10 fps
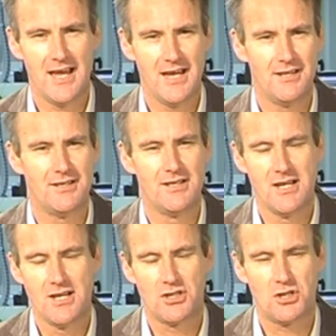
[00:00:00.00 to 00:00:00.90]
in
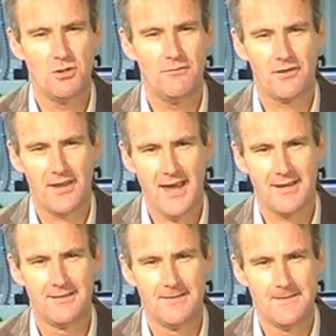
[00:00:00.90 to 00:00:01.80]
tune for
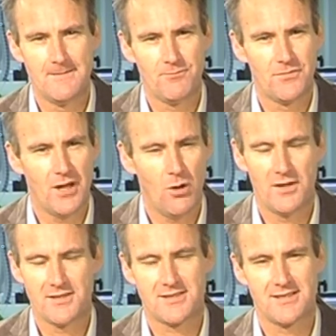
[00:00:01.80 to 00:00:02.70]
that no
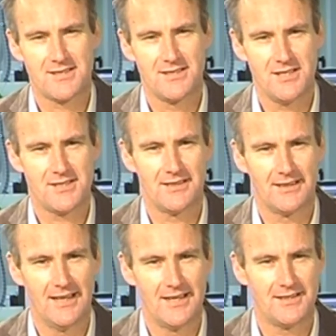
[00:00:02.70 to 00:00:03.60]
one's
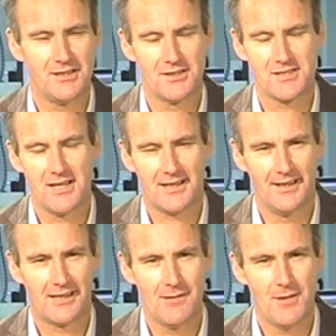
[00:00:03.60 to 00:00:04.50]
suggesting a deal is
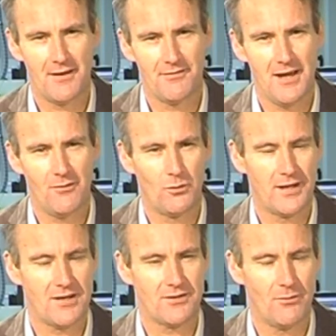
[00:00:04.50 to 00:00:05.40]
likely to come out of that
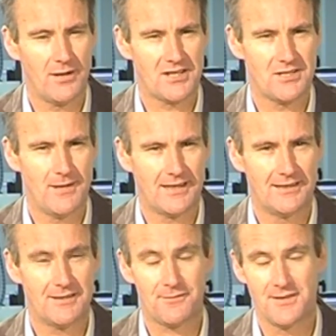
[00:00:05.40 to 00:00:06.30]
would, that would actually
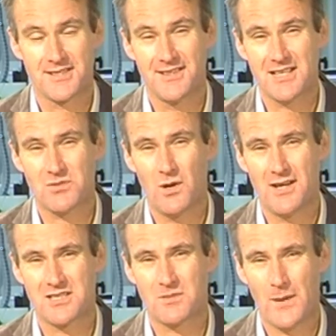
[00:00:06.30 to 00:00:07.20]
make a difference. And that's
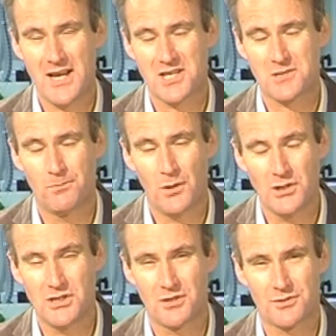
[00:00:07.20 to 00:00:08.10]
why Spanish
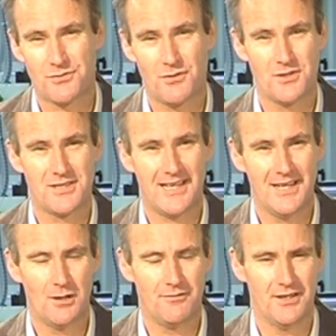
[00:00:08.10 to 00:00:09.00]
bond yields rose
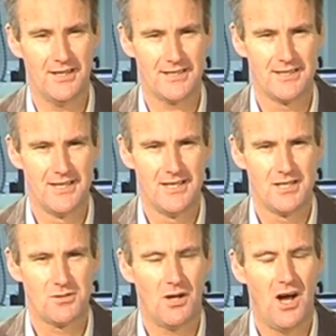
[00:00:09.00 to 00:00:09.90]
again overnight
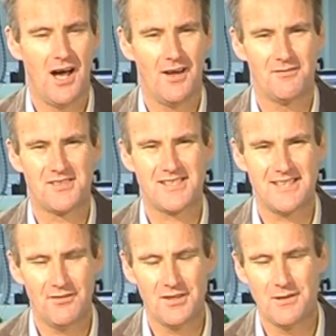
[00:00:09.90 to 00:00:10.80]
to a high of
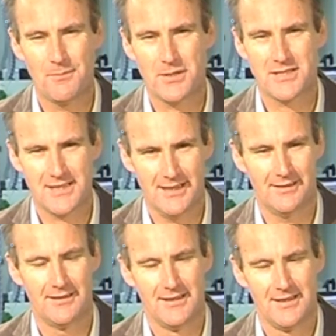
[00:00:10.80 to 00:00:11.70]

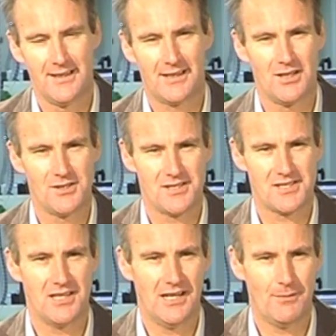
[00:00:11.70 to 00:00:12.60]
7%. They're closing
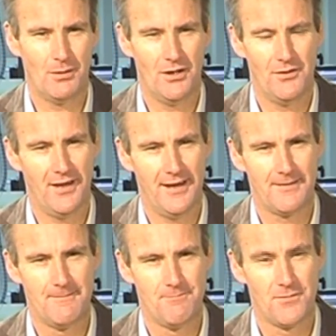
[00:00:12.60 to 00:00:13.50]
slightly below
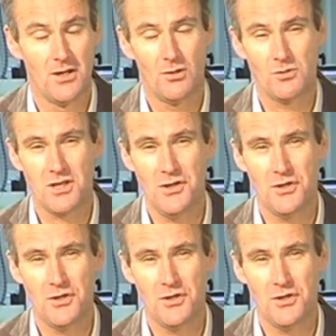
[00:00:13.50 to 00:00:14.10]
that. Also,